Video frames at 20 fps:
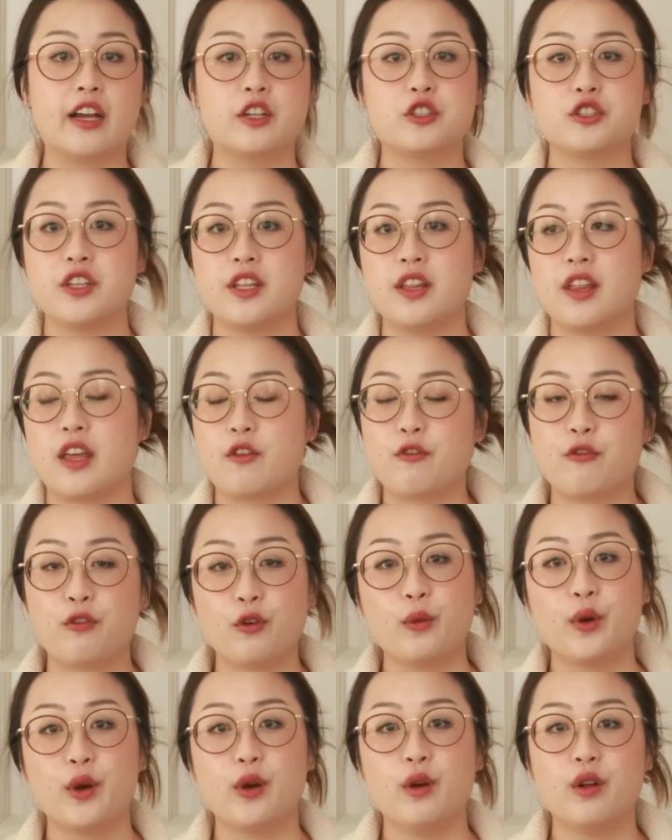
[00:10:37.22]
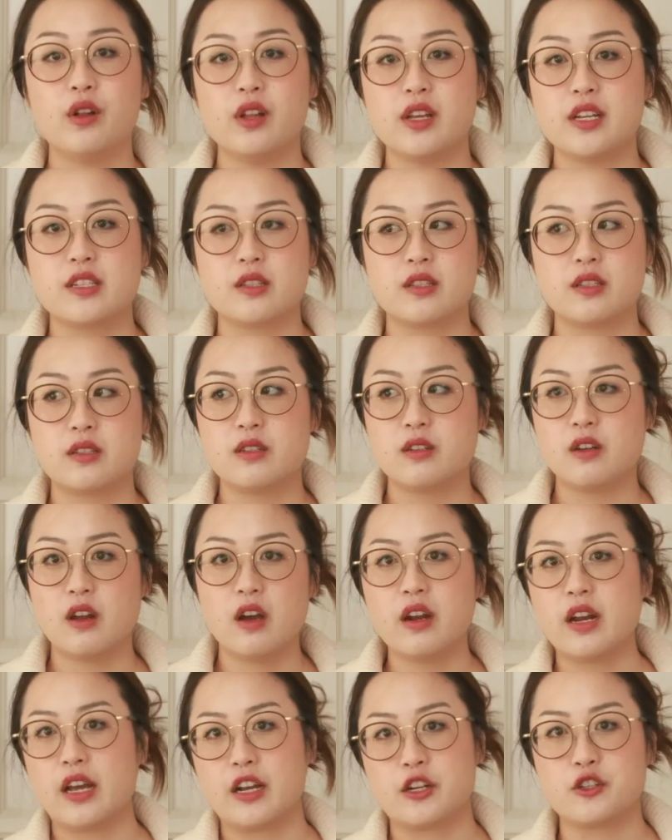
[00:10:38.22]
Actually, like, for real, it's
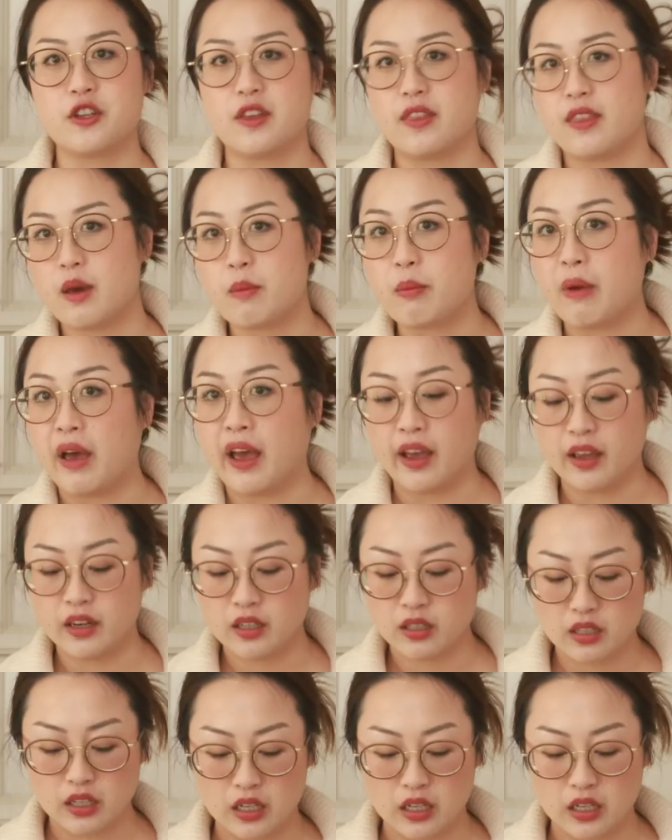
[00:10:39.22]
not actually that bad.